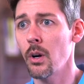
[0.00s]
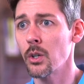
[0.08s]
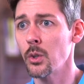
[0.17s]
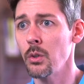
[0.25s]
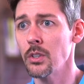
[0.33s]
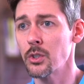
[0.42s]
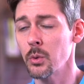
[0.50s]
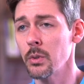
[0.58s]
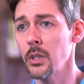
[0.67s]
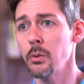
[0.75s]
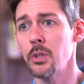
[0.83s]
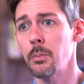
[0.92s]
our goal is to
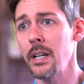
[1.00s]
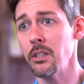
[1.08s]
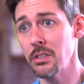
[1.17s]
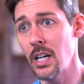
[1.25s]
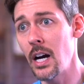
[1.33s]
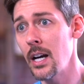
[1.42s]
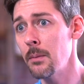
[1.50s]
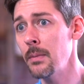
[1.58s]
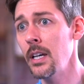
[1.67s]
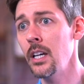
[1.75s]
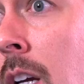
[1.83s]
really respect your time,